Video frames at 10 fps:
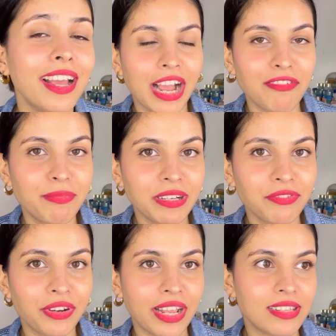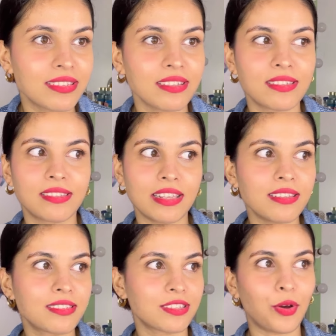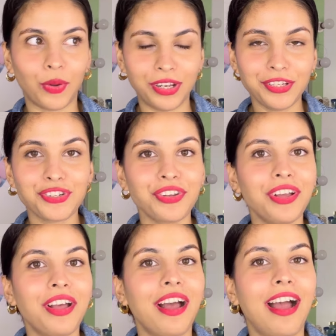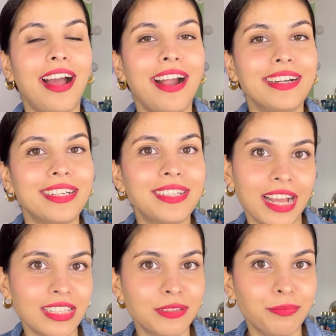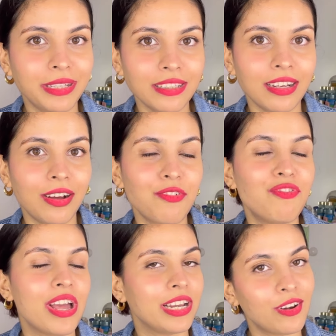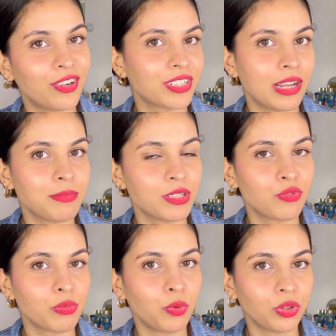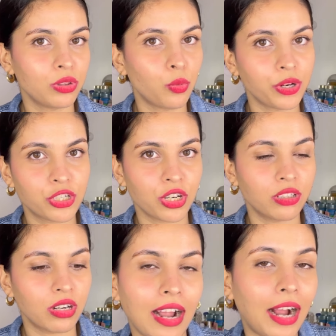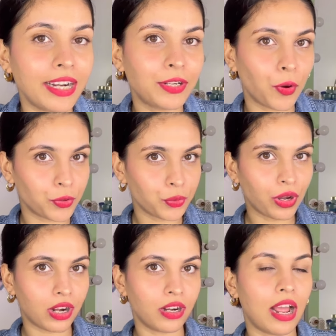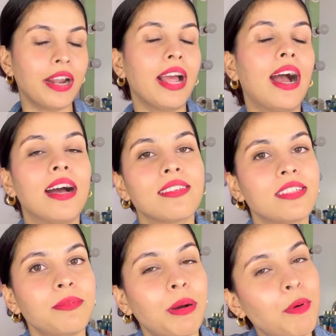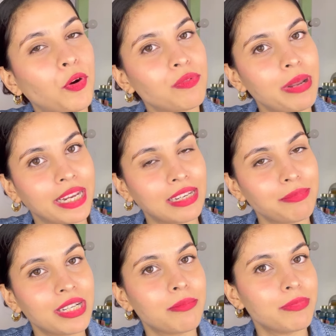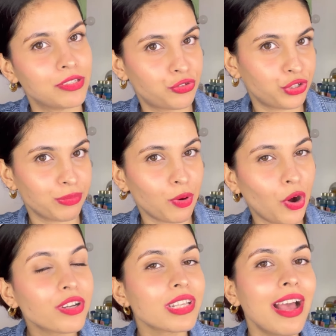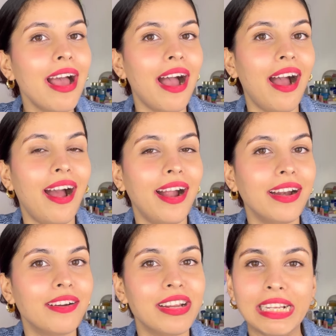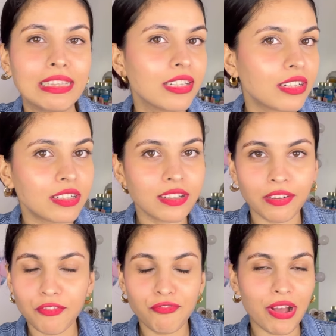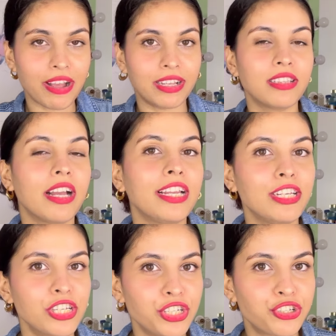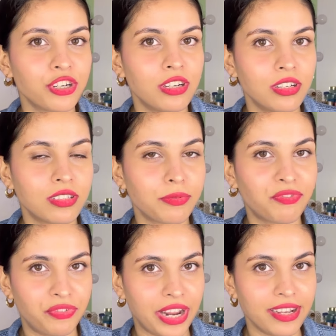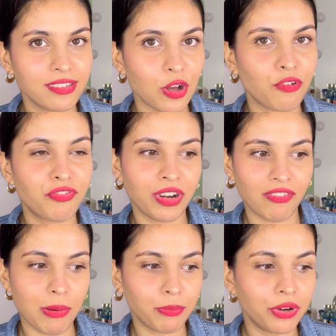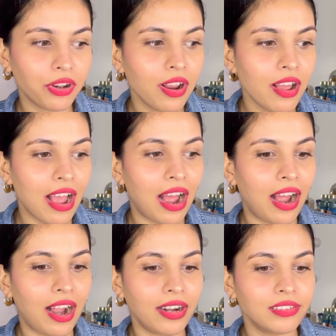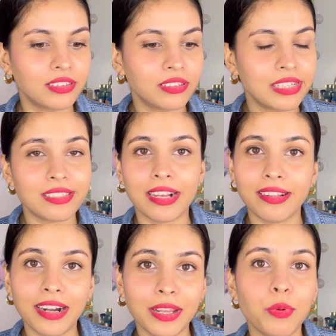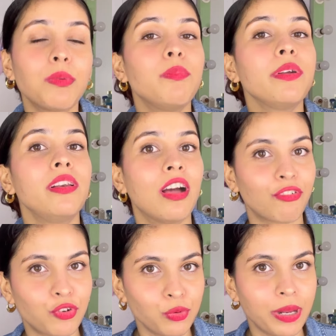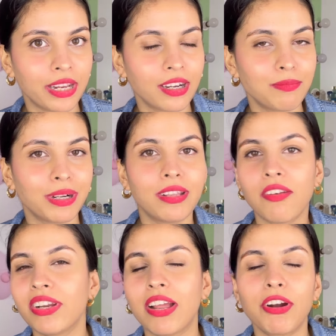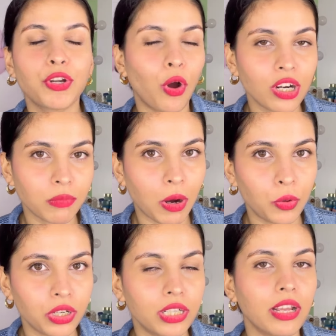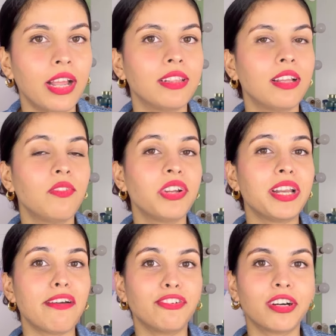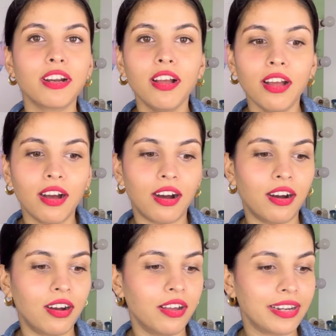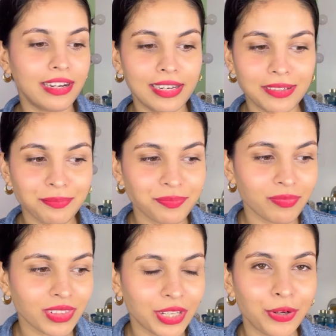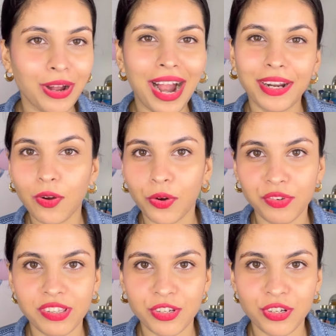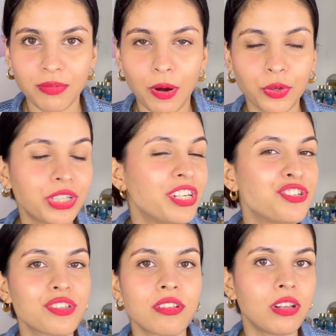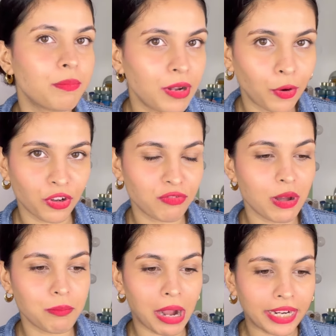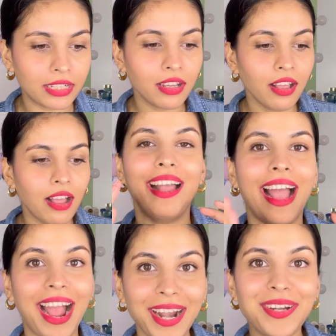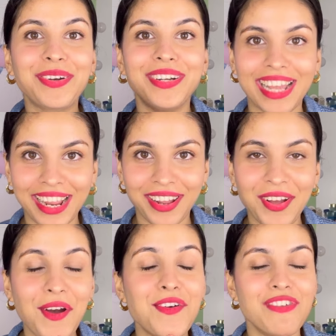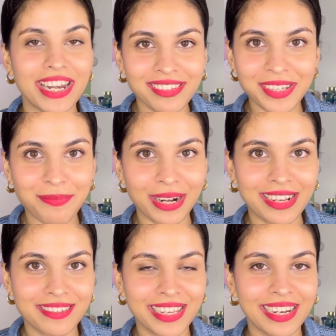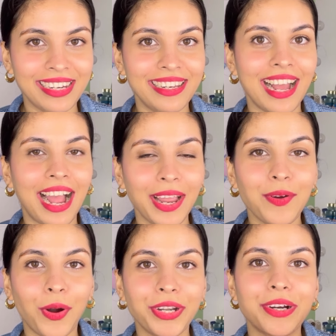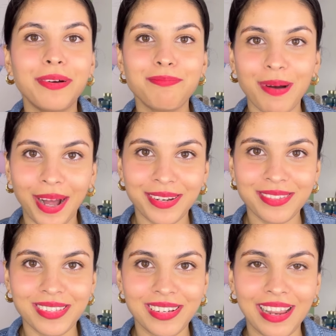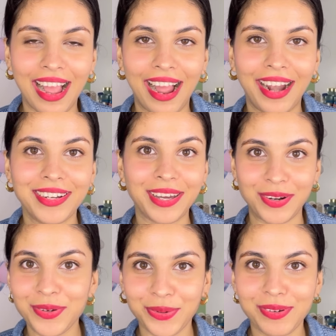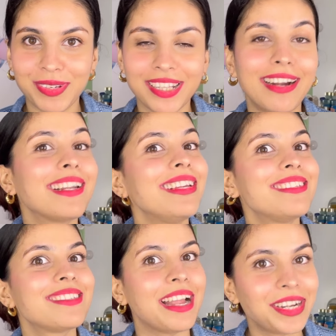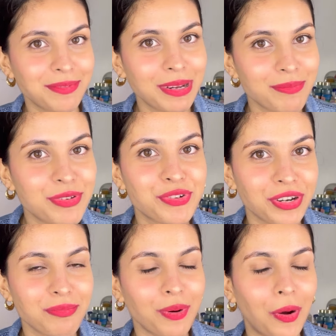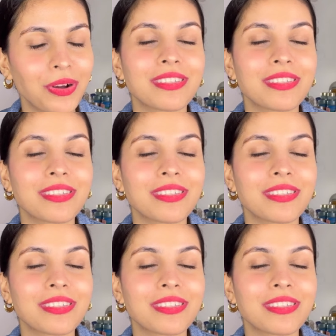We have been friends since college, and it has been a very long time since we both know each other. I talked to Karan and I asked him about making me a mystery box. And in the initial phase of November, and he said that he would love to make it, but then we never talked about it, and then we never really, you know, had a conversation about it. It just slipped out of my mind. And today, very surprisingly, I got a parcel, and Karan told me that he sent me a mystery box.